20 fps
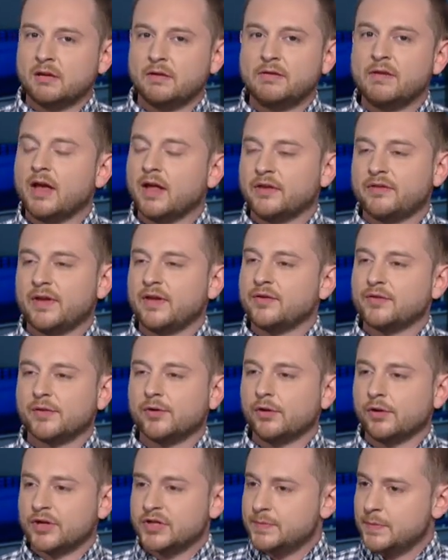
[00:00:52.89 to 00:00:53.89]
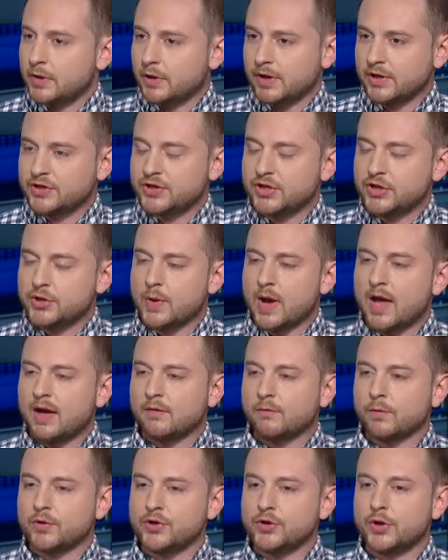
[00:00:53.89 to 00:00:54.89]
nonsensical experience that you
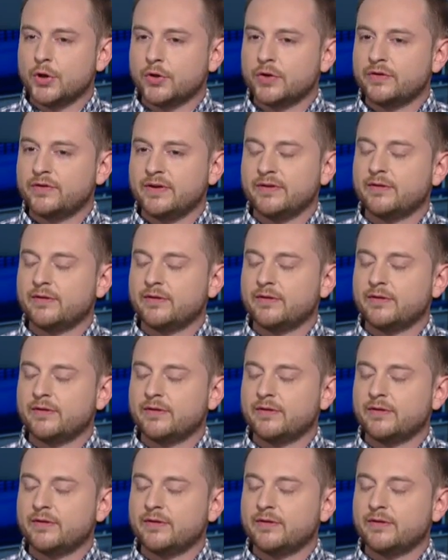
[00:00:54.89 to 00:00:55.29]
have when you go to see